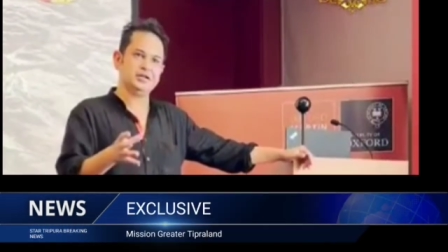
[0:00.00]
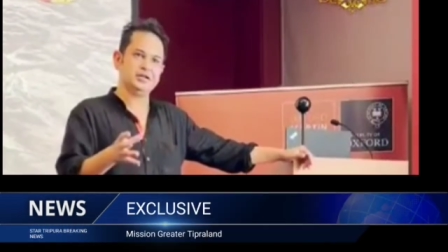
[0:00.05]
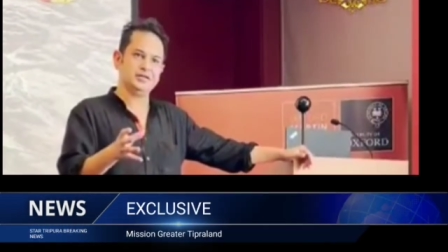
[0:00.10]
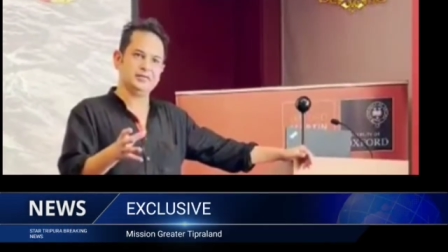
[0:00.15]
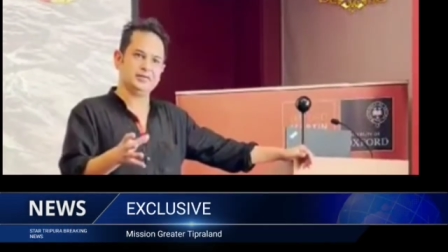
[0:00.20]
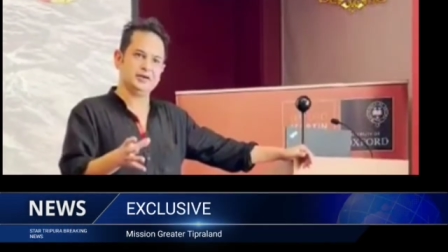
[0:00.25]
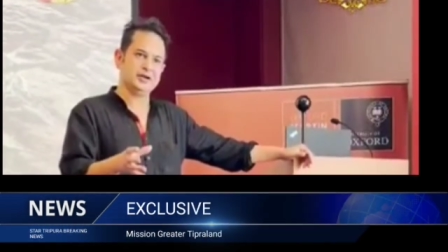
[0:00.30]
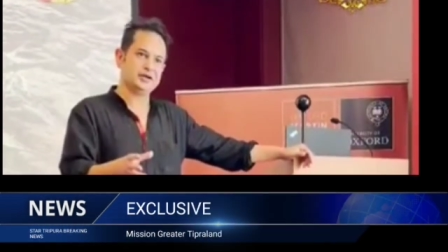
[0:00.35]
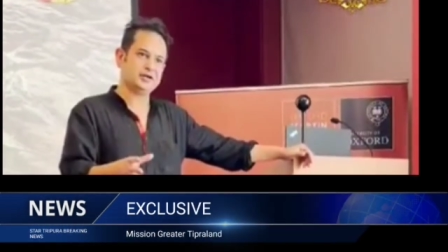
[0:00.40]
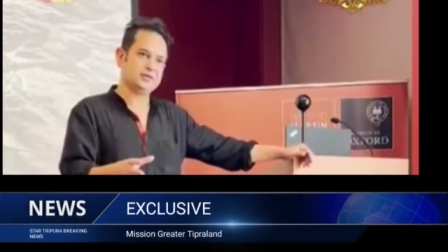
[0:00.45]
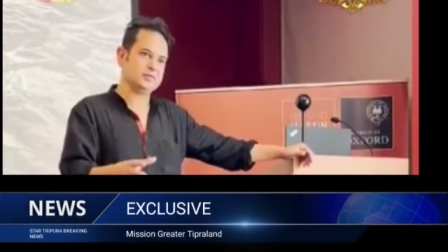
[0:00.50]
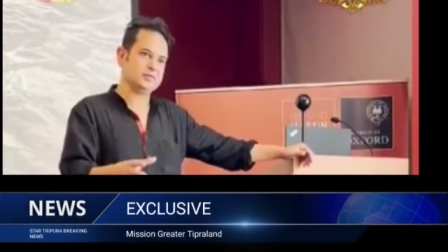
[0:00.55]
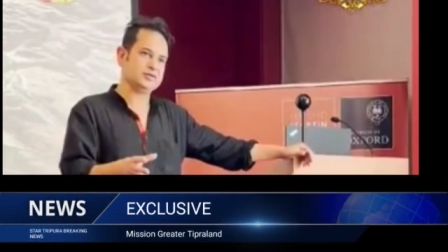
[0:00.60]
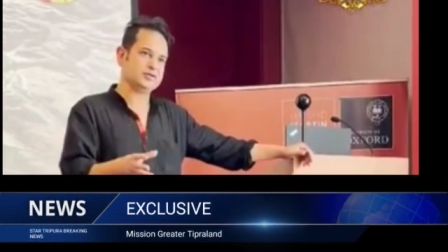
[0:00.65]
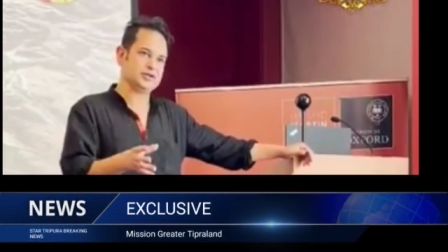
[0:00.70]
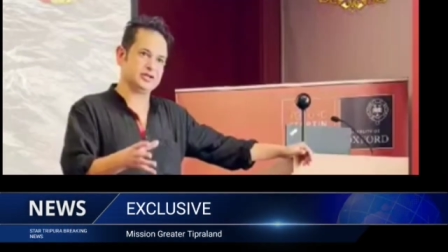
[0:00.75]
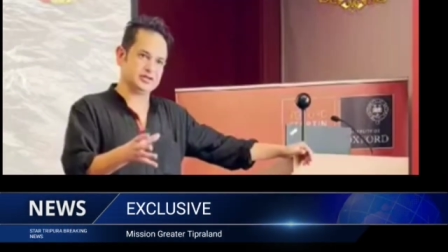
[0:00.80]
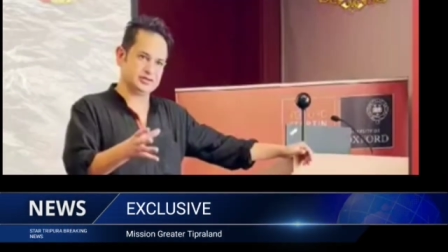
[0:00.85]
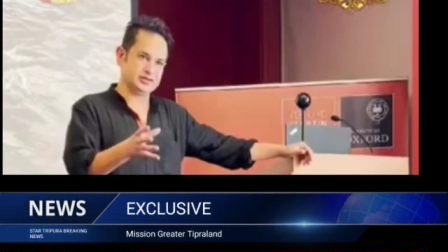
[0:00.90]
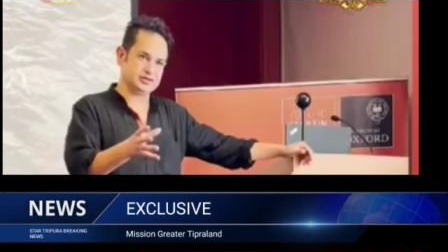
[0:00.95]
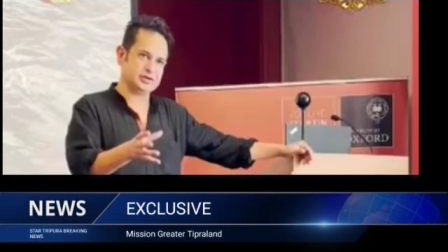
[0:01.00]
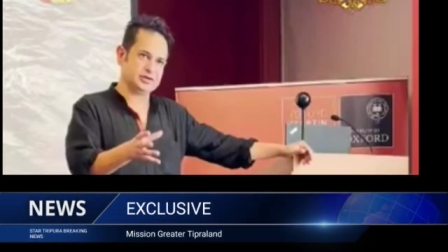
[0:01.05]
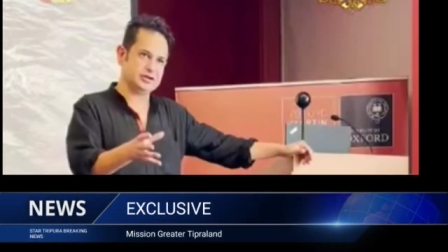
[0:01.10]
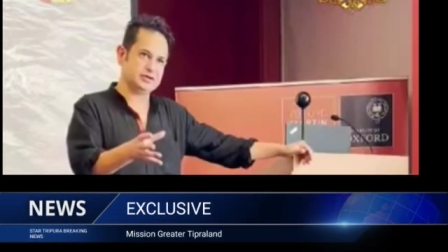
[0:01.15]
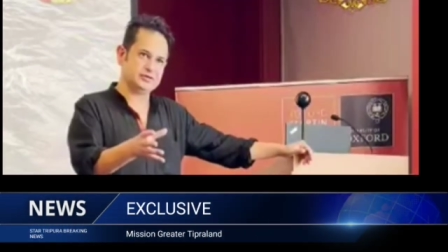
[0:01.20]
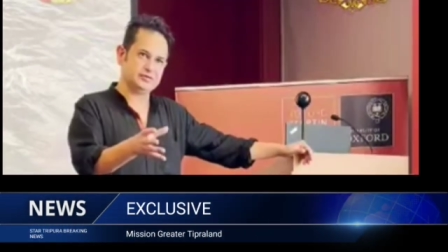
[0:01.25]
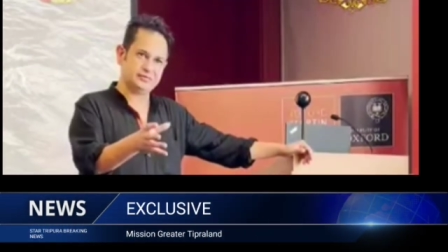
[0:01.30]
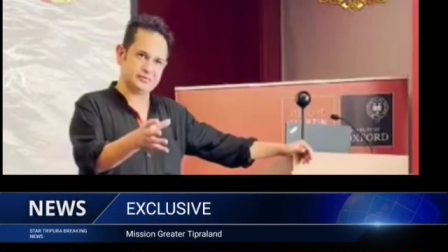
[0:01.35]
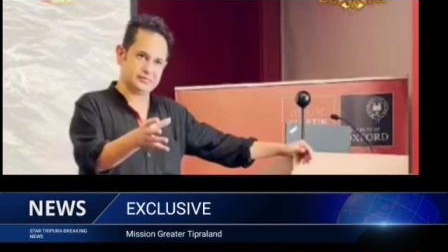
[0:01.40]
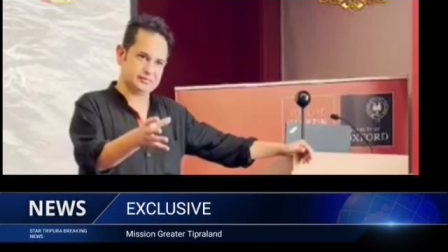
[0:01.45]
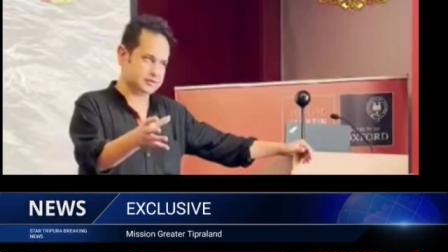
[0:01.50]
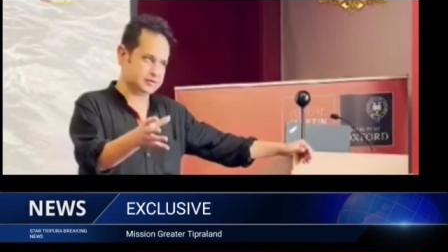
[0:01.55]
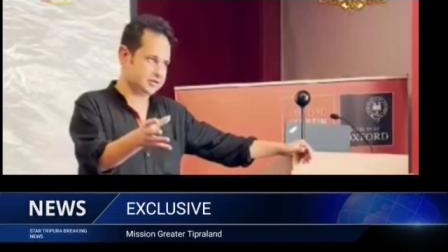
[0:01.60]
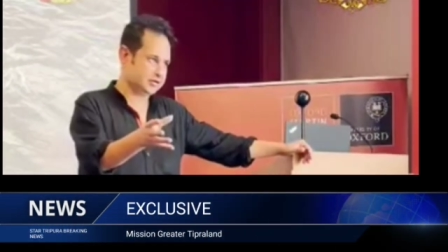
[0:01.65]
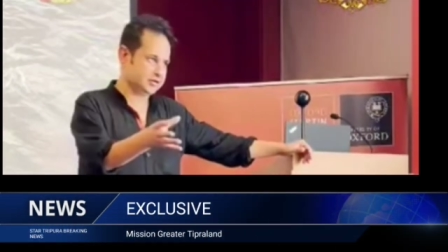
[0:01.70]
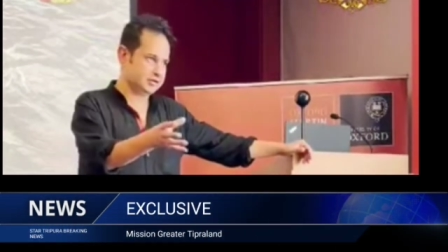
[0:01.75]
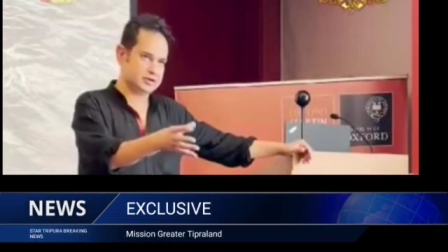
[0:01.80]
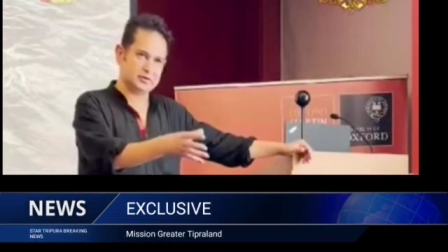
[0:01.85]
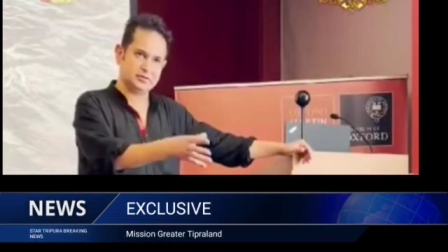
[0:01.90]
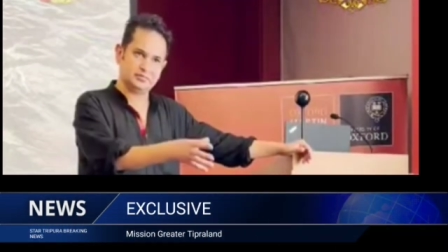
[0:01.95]
They have done it with Chhattisgarh
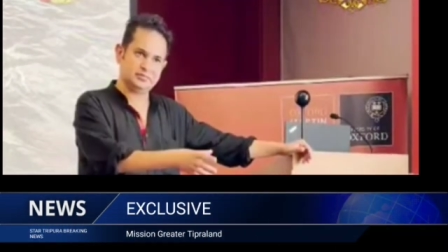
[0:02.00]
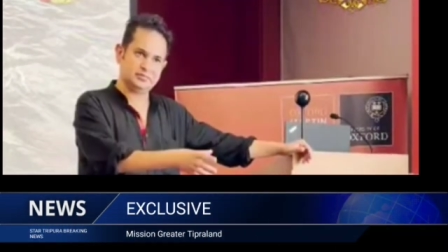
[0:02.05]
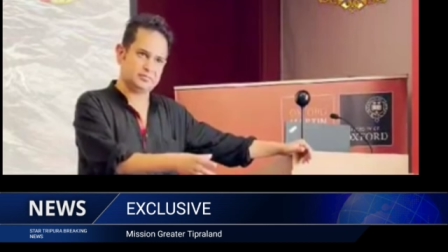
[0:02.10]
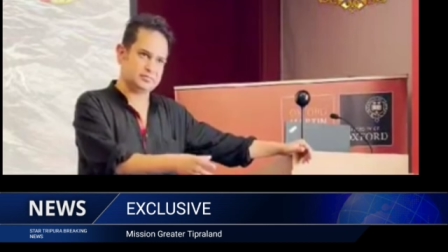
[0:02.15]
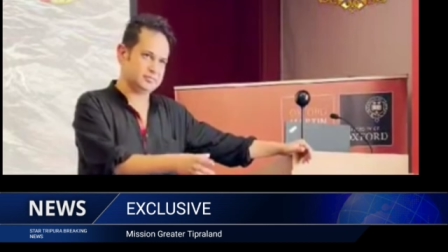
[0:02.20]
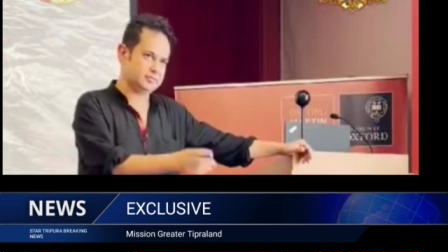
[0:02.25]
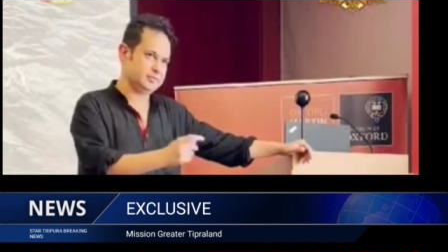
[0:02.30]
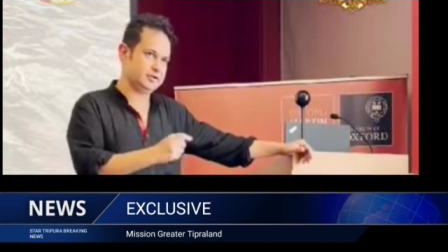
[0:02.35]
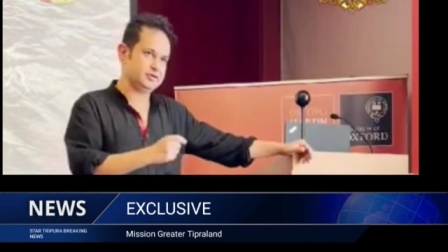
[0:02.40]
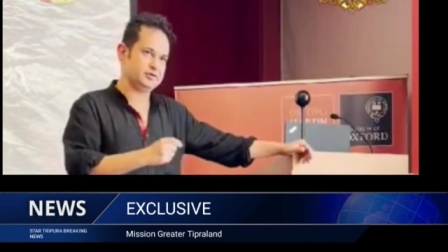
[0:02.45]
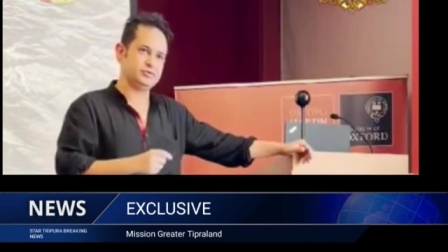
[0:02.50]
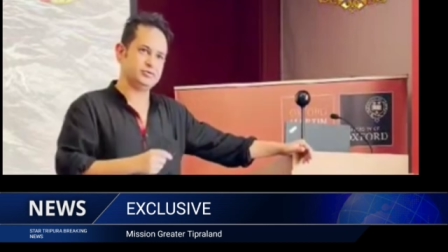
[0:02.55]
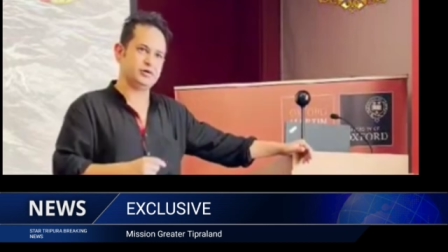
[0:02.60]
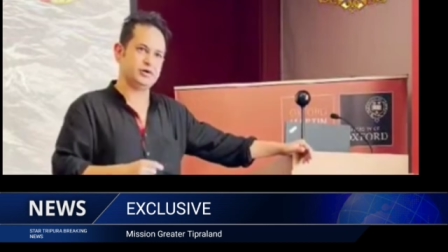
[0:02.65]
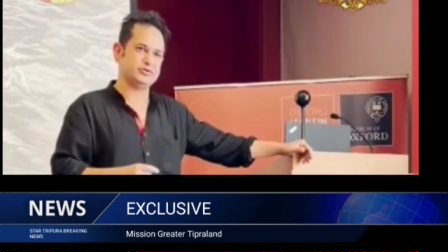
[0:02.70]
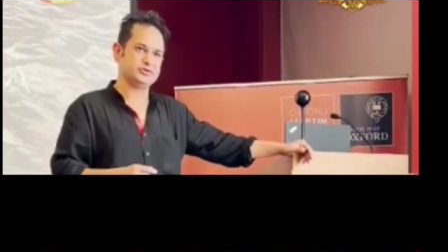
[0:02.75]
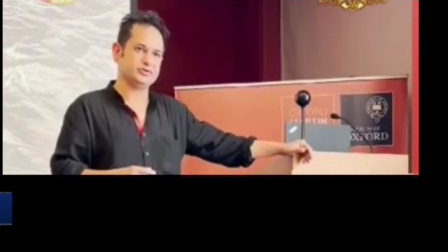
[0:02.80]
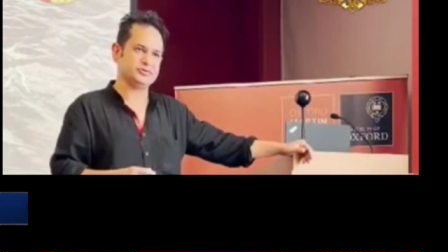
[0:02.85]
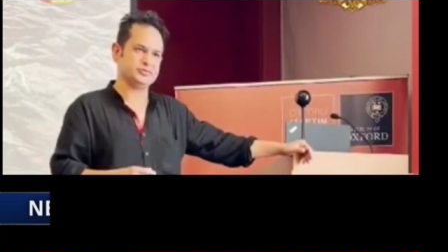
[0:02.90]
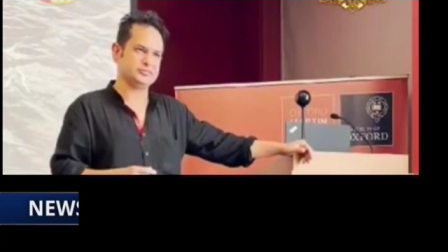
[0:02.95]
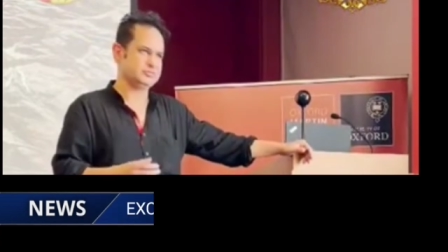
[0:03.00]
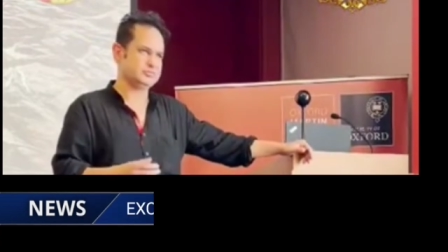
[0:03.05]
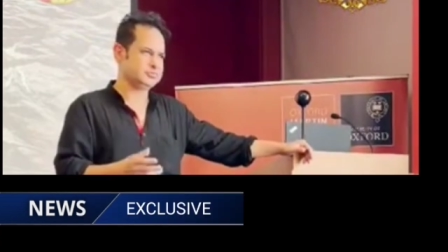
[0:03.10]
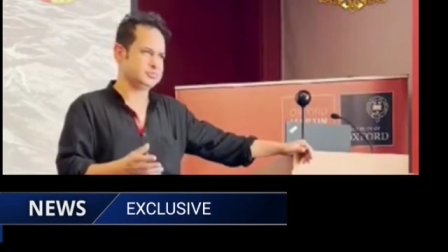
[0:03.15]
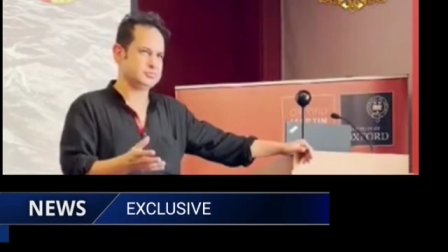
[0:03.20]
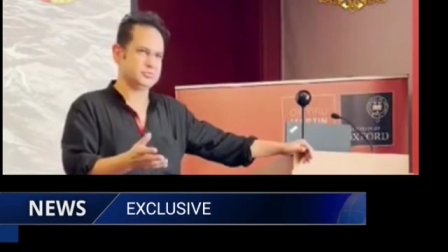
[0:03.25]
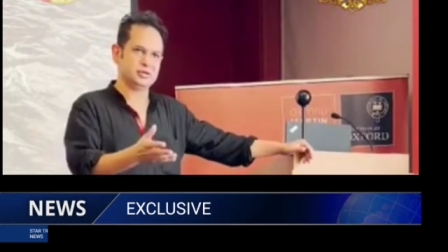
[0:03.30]
in